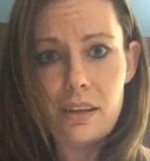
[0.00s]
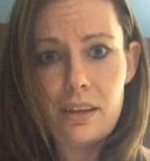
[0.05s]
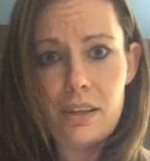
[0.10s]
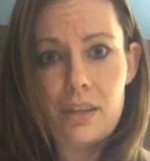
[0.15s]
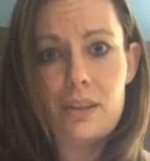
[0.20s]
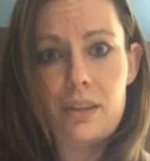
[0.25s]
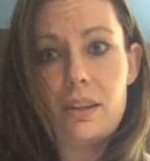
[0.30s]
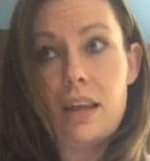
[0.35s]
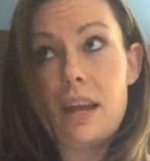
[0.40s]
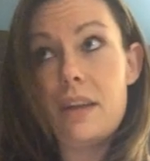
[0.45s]

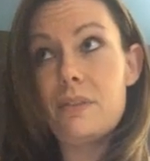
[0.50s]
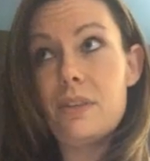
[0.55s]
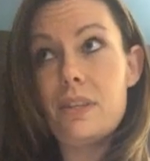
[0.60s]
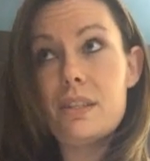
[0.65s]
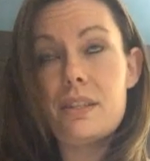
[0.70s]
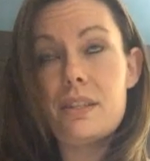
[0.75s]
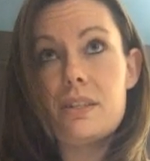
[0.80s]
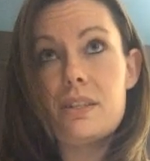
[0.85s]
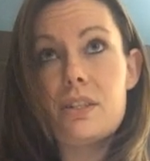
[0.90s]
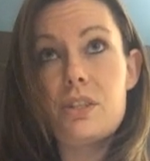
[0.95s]
You know, life
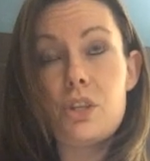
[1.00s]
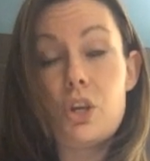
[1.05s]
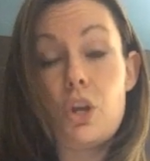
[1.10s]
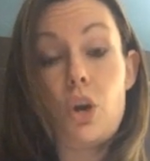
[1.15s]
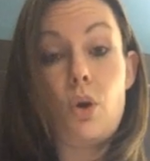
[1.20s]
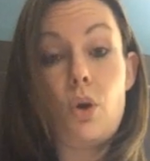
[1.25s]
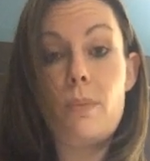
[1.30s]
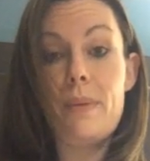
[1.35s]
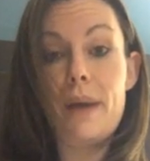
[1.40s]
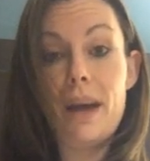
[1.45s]
doesn't just
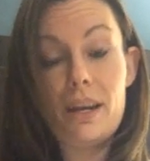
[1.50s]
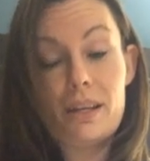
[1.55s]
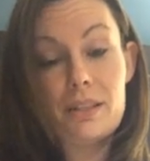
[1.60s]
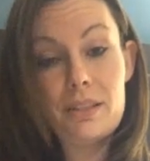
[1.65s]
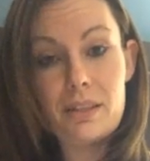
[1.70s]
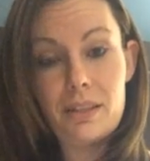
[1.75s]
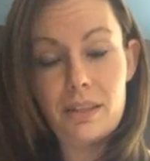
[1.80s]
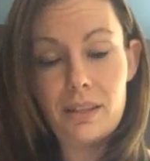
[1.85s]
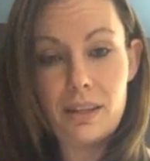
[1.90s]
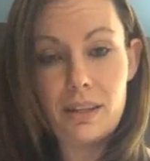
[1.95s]
go
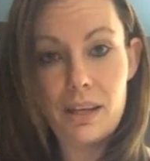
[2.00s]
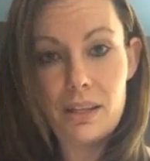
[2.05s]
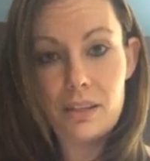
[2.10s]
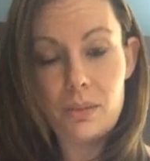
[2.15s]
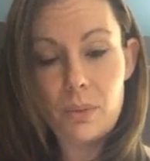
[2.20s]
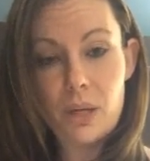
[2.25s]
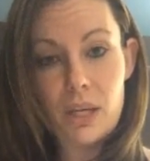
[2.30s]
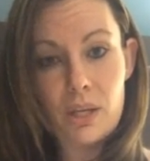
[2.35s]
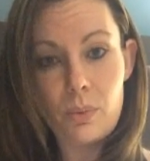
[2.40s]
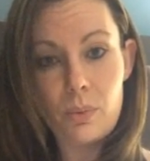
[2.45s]
back to like
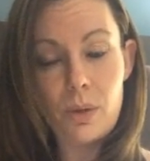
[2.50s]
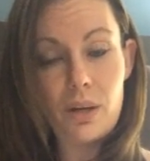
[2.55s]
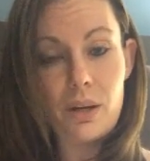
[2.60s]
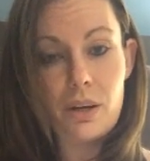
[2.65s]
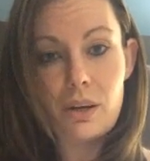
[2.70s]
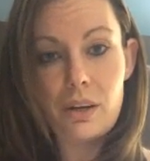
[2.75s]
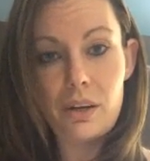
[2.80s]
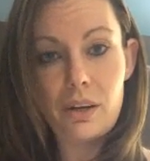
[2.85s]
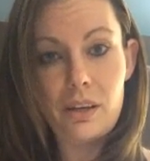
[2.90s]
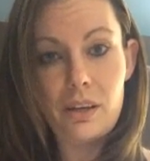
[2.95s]
the way you
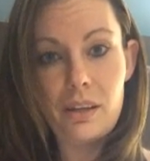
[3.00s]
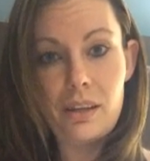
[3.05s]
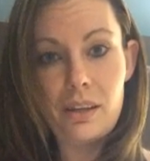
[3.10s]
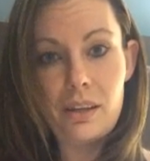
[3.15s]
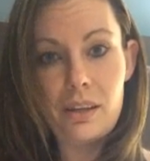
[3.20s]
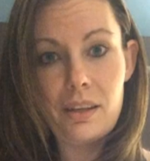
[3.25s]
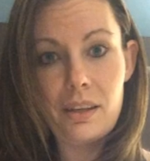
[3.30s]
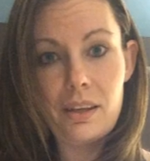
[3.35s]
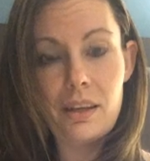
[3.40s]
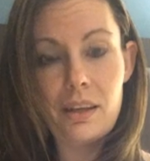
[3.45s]
were,
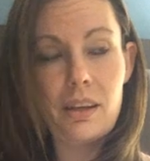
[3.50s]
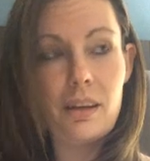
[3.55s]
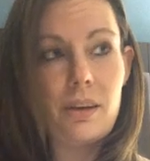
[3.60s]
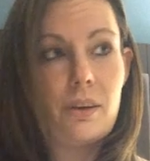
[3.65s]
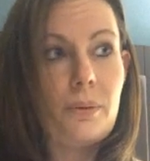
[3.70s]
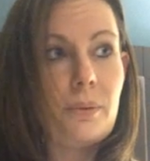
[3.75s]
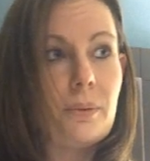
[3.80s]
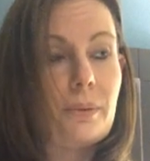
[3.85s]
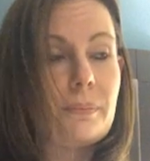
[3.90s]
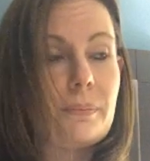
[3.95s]
you
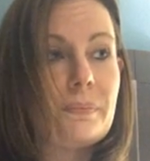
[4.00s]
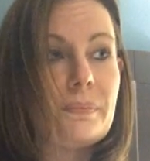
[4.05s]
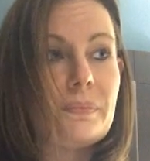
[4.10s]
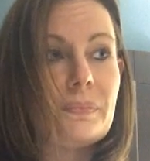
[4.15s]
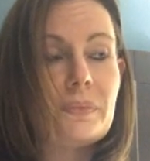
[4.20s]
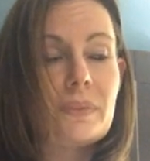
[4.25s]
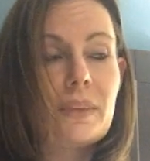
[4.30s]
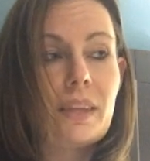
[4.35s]
know, and